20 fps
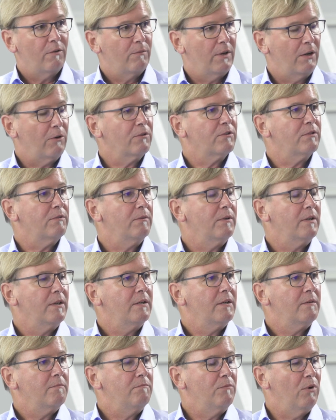where also
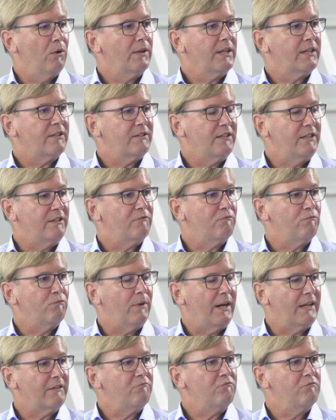Molex is
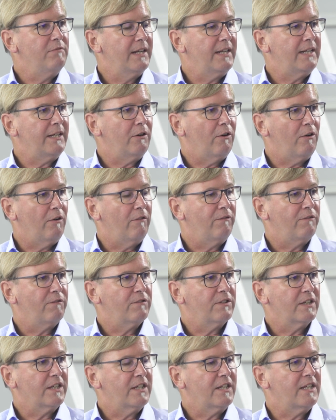one really
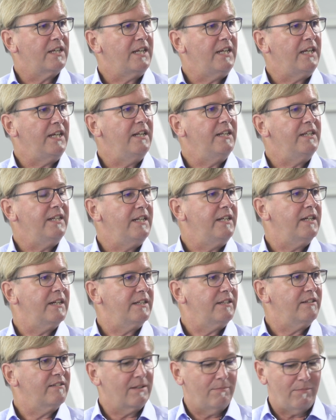of the key leader
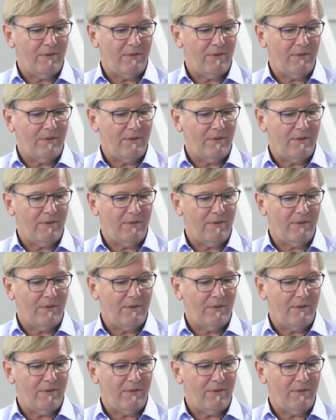in the